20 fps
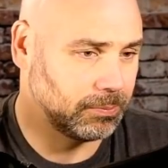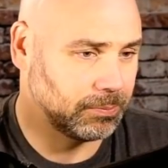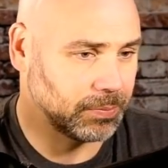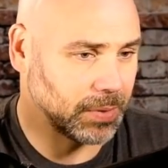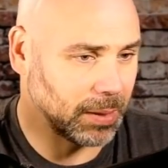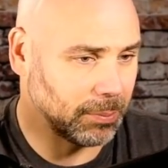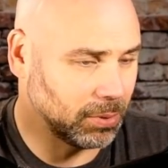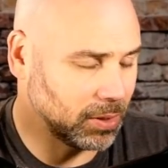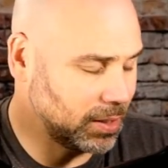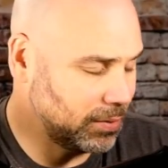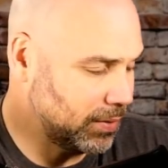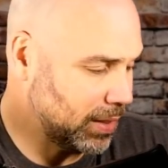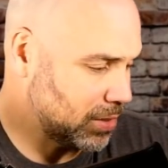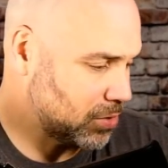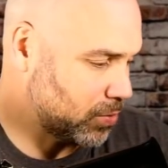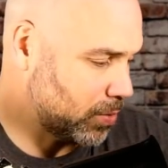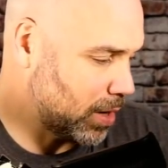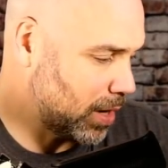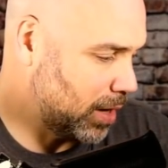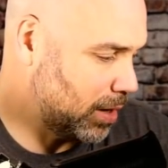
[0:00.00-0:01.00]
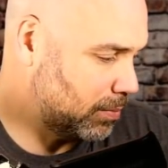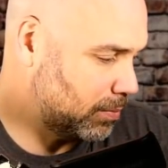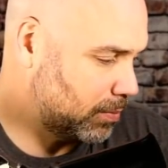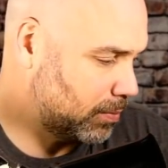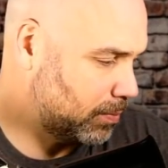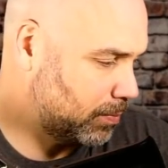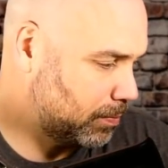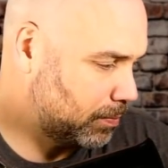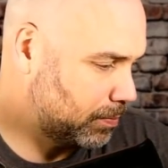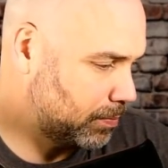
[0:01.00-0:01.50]
I believe that's right.
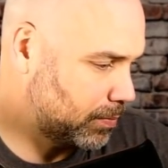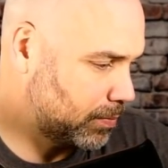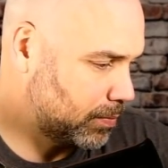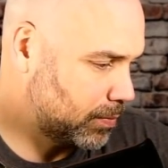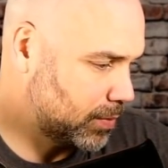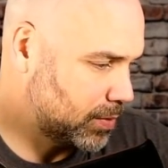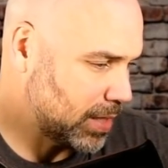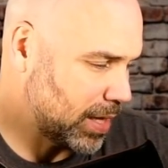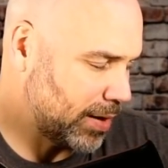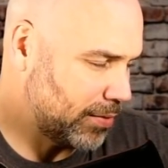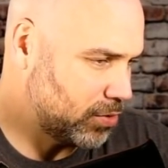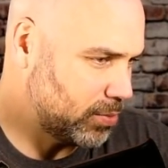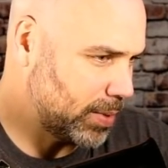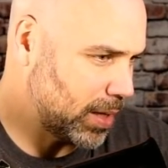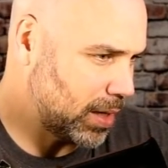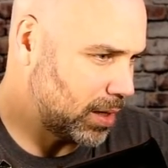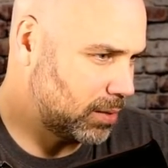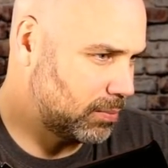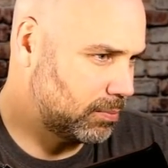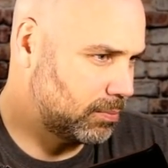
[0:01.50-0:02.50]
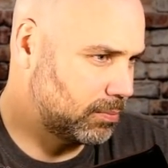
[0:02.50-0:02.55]
Is that everybody?